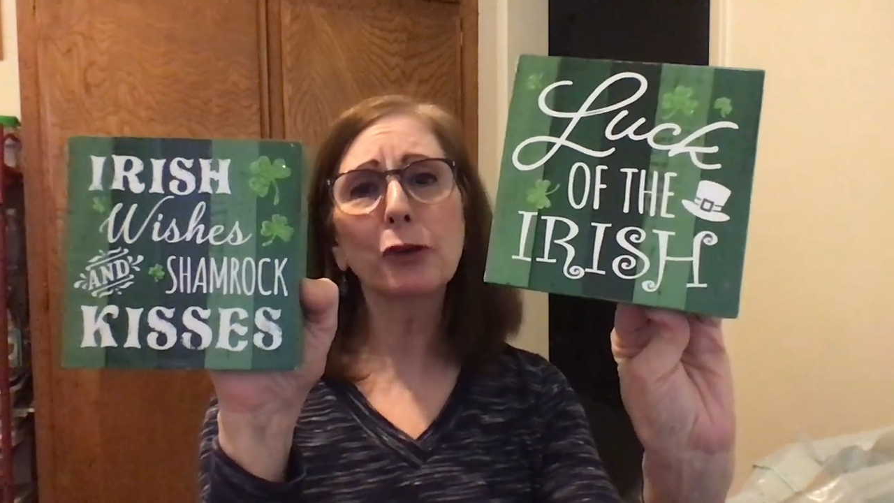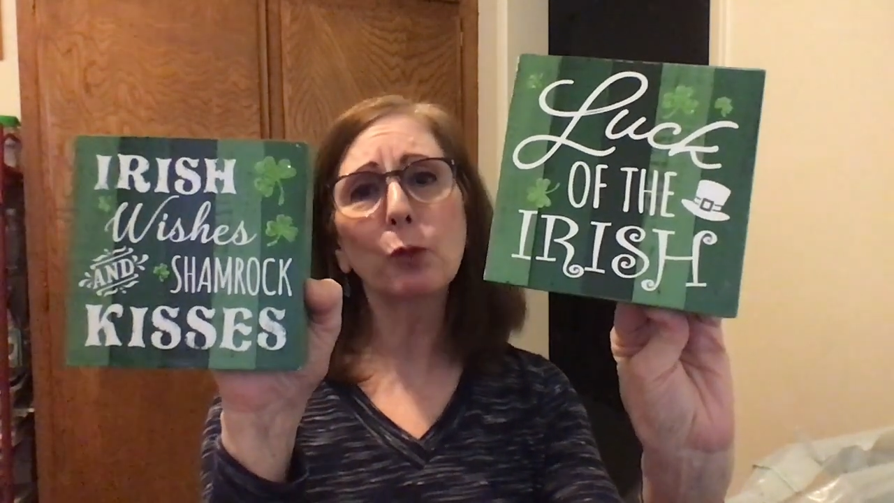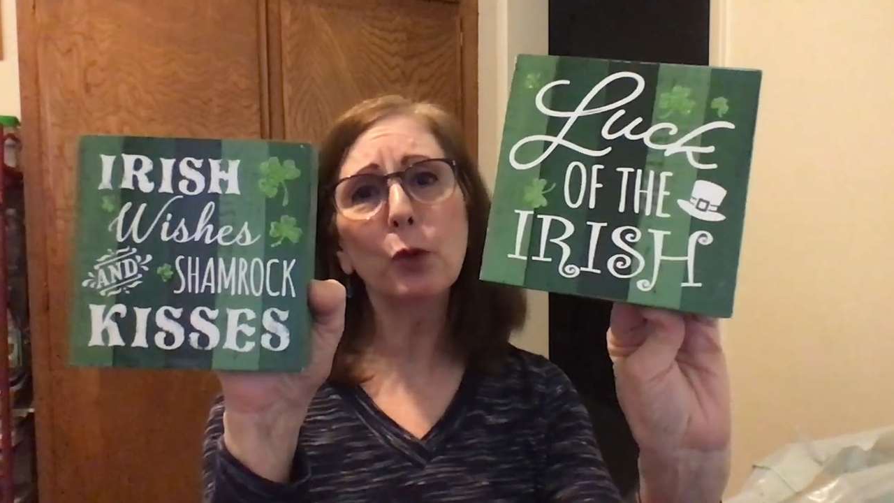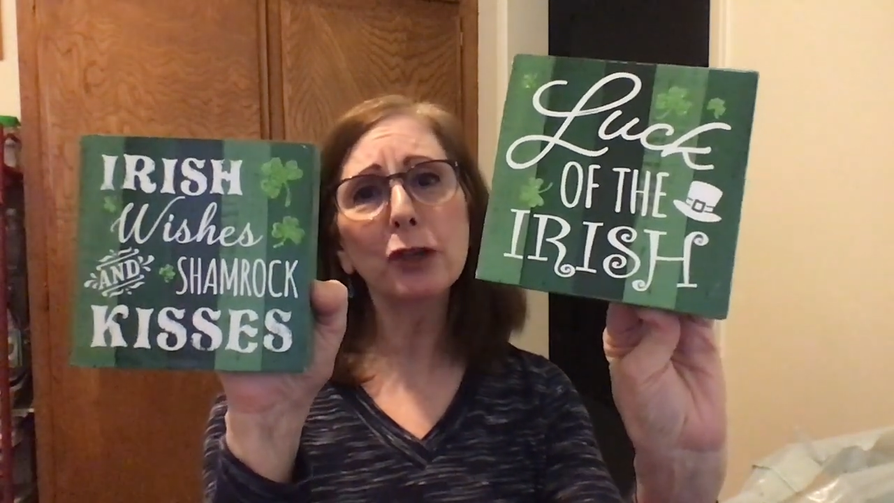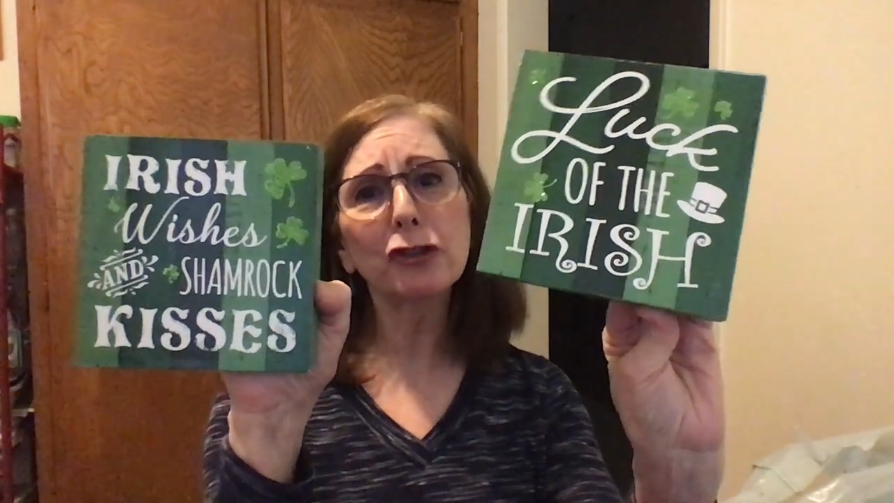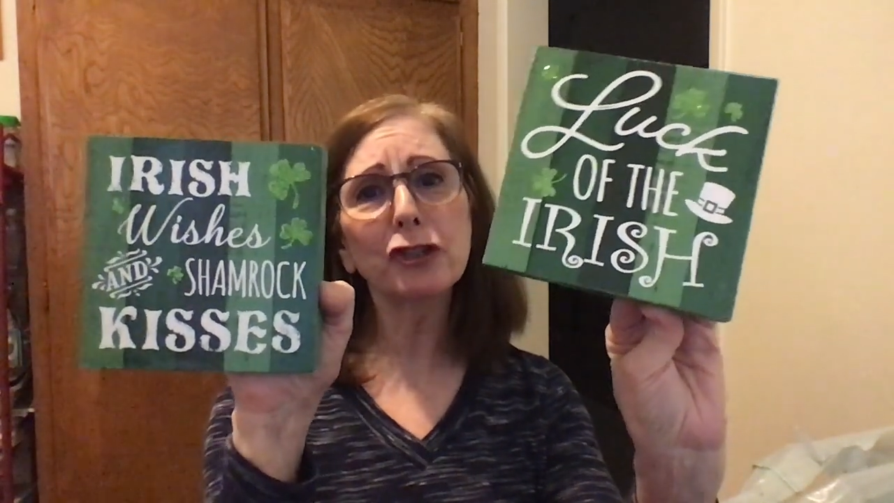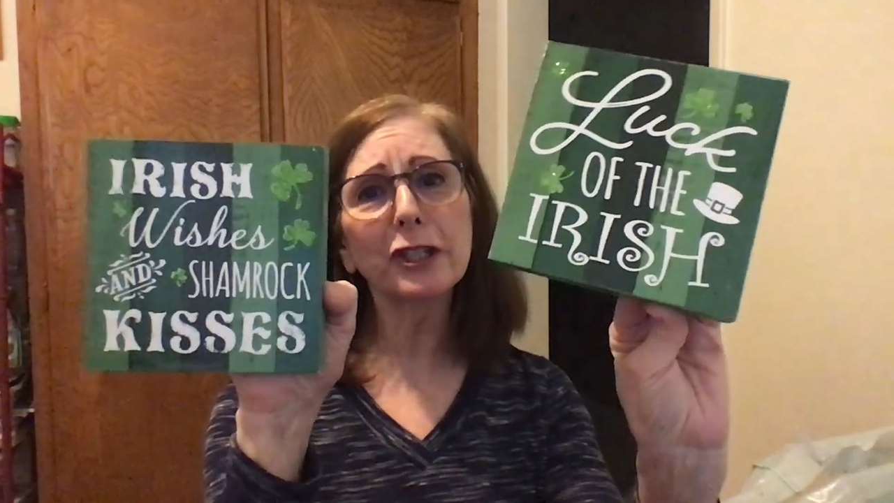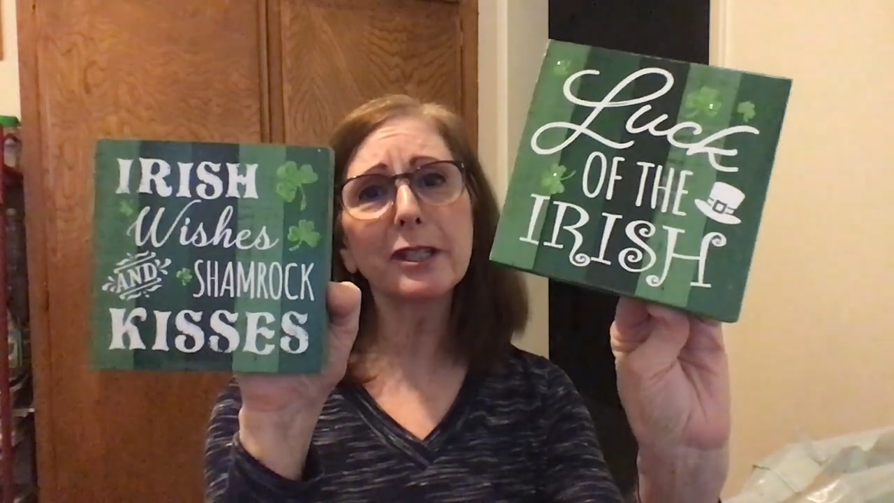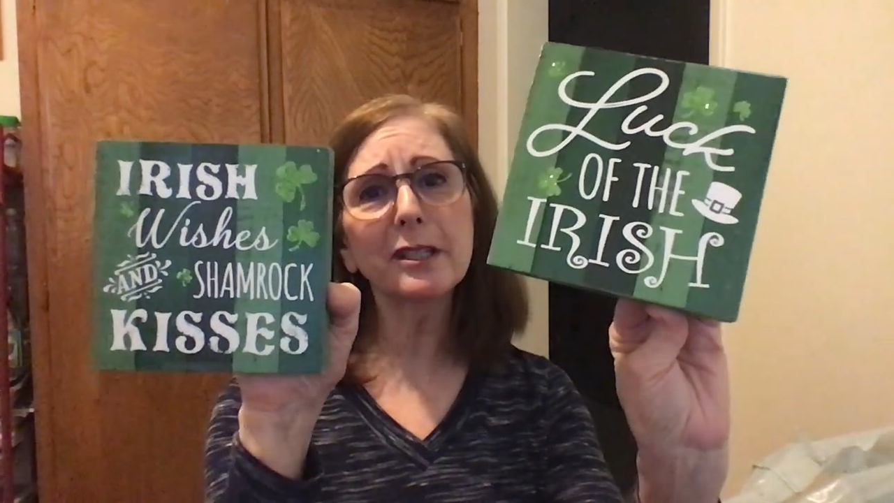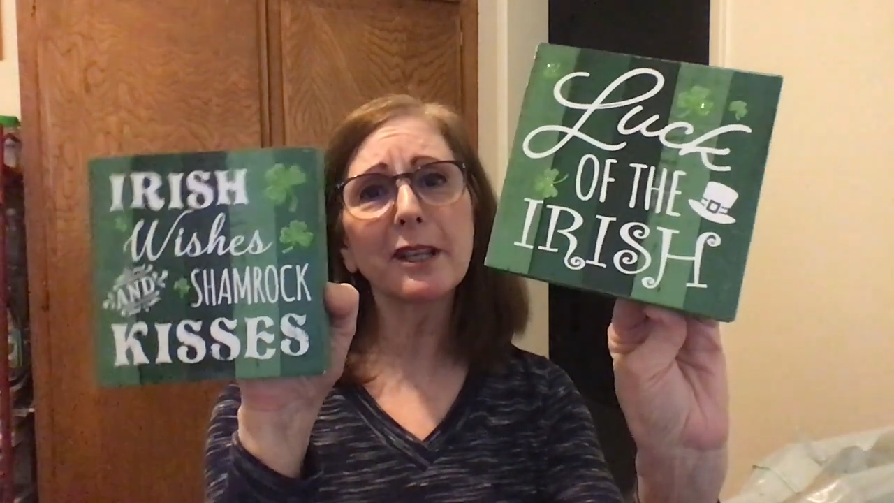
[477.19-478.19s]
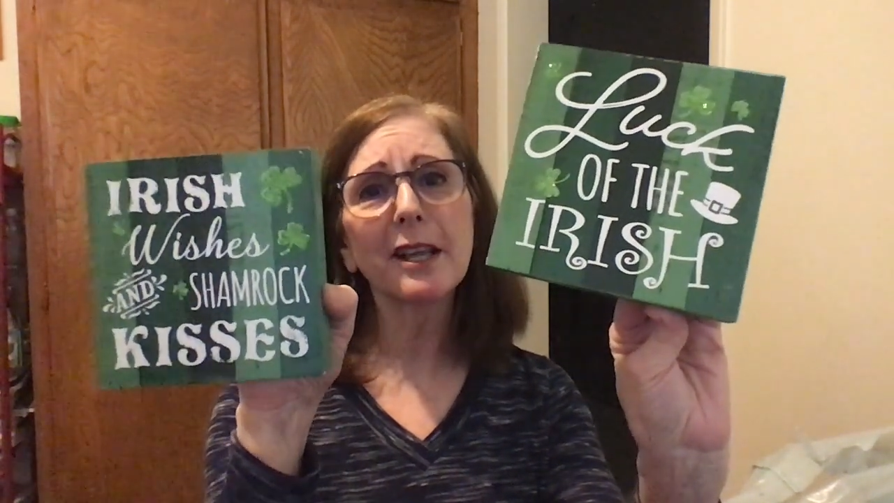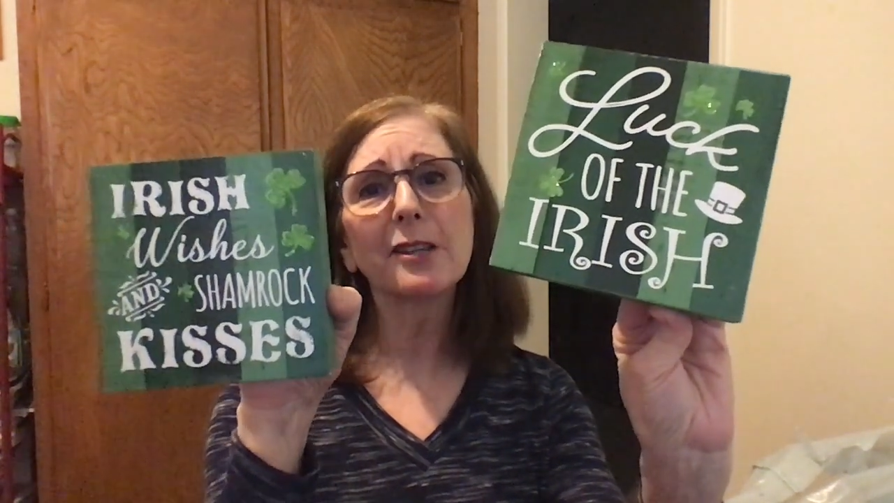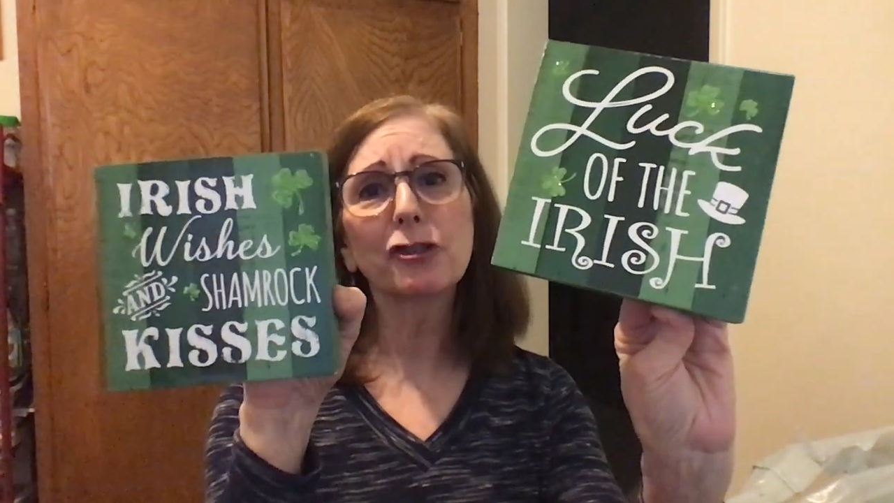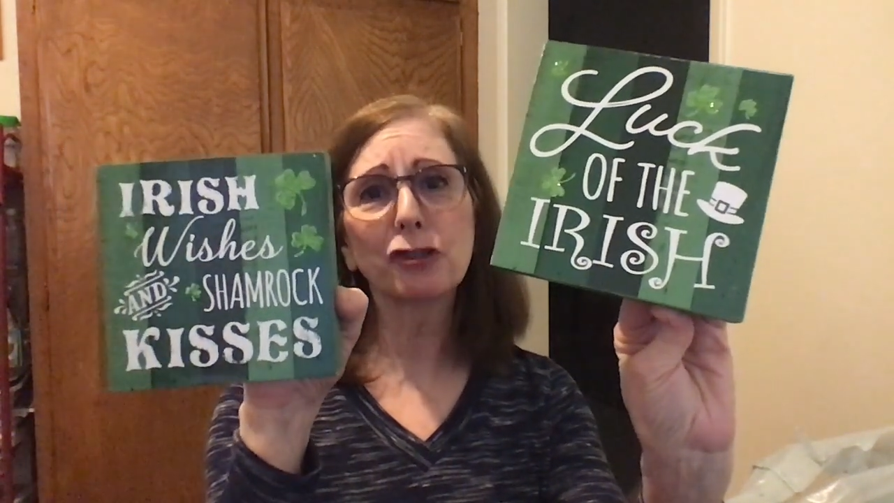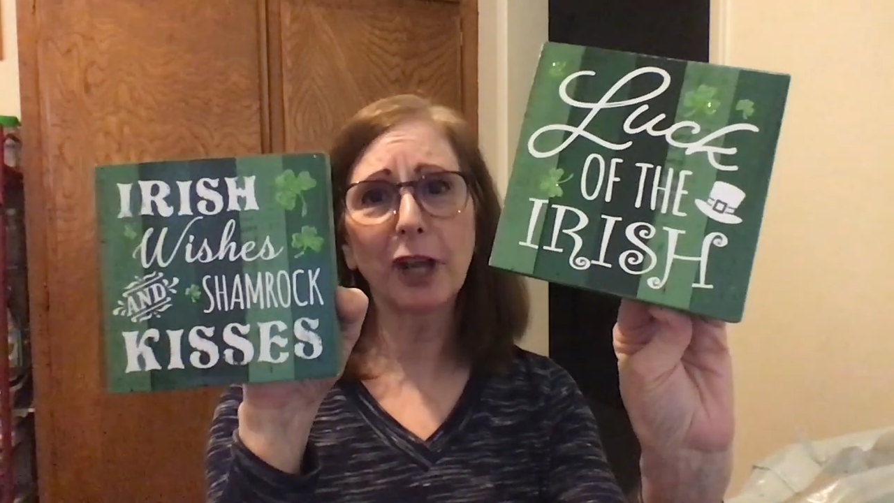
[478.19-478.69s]
Wishes
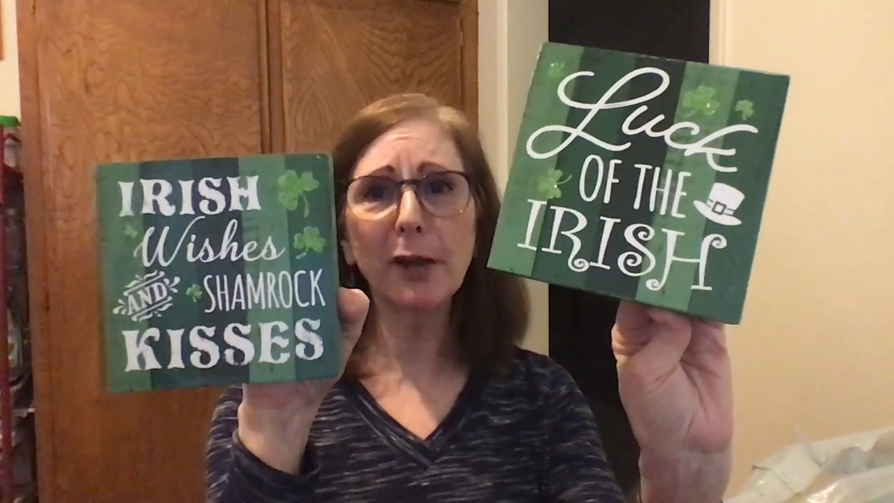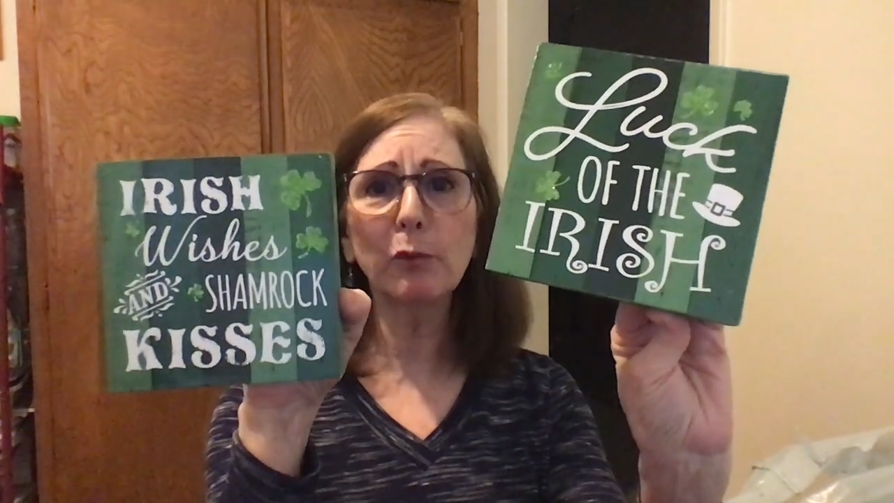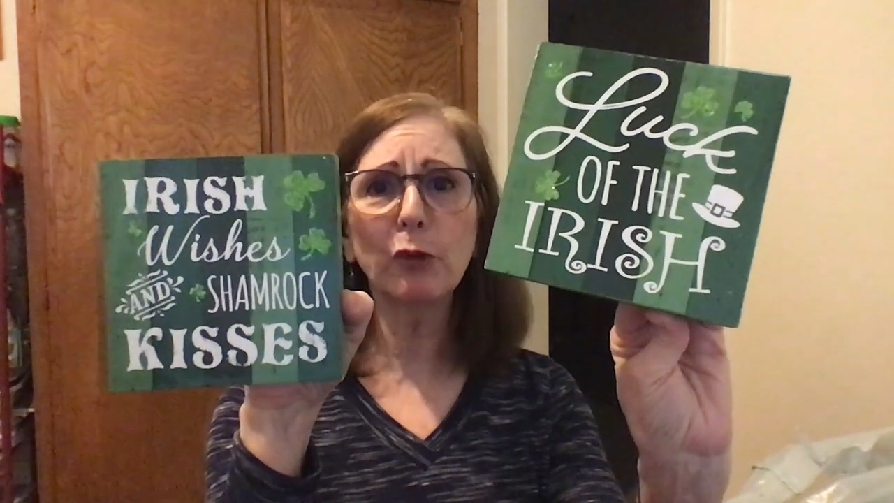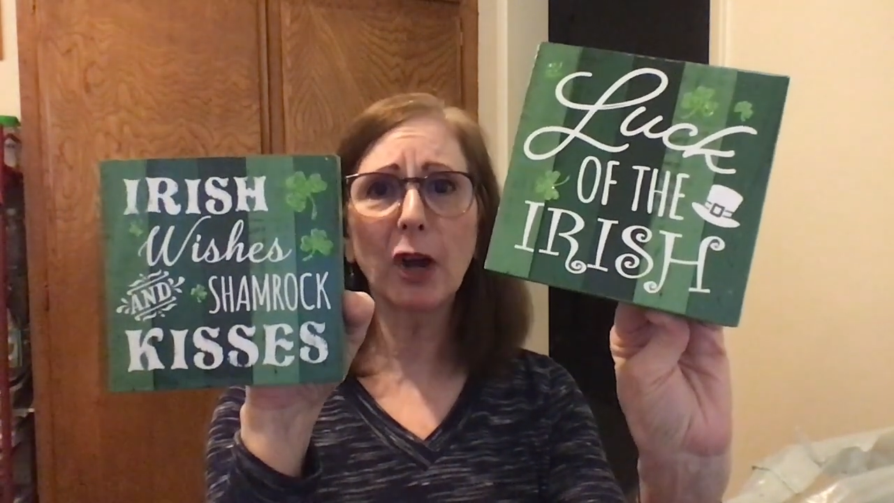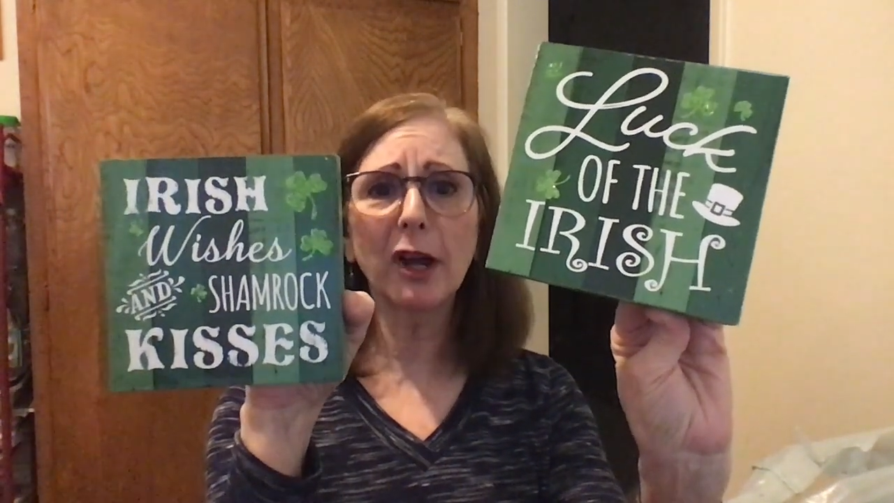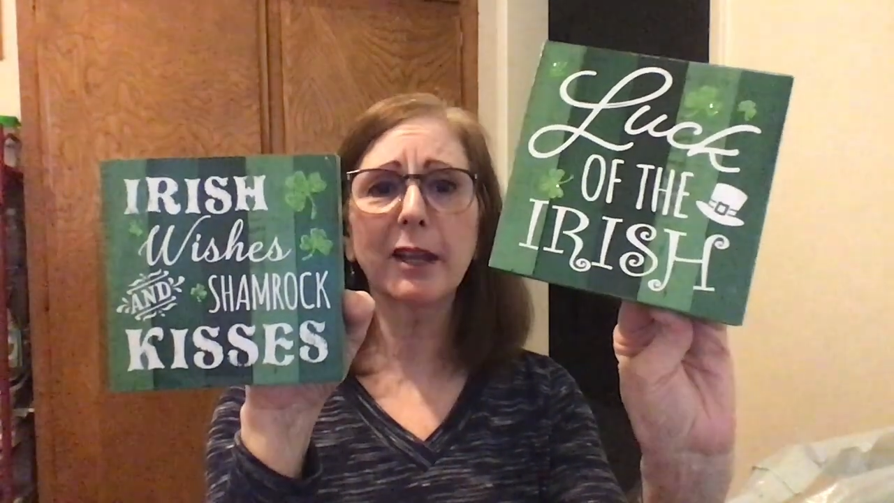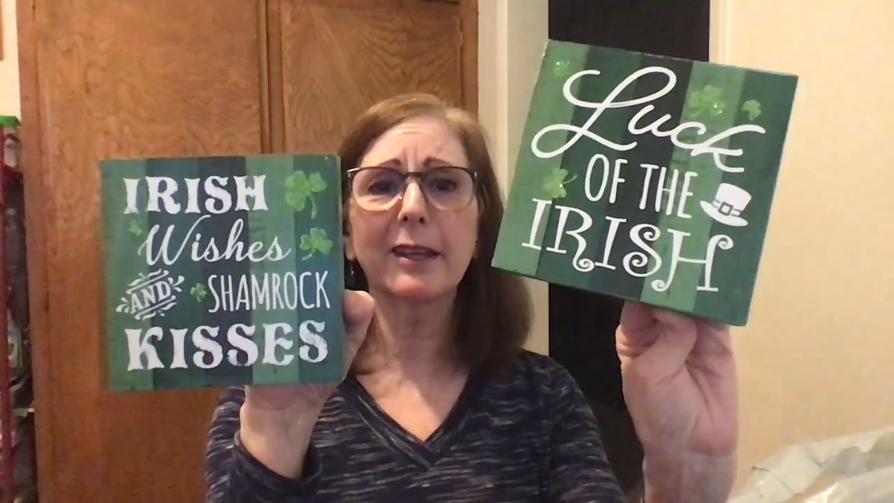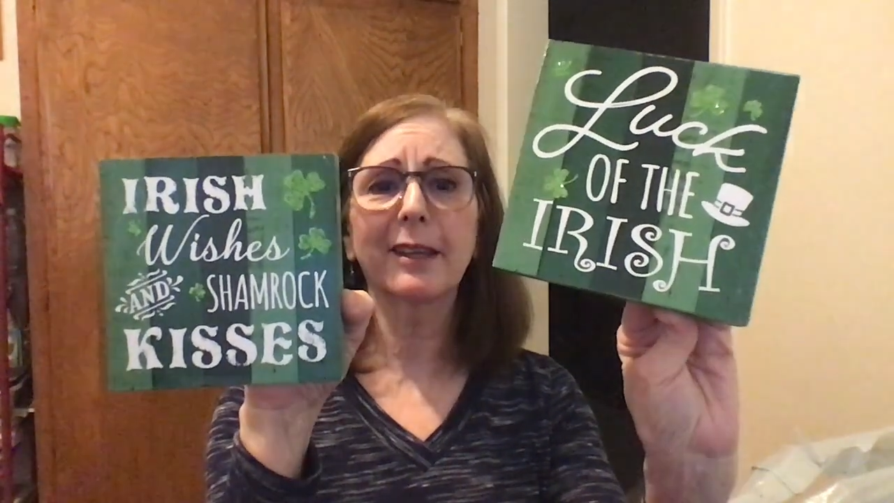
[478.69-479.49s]
Shamrock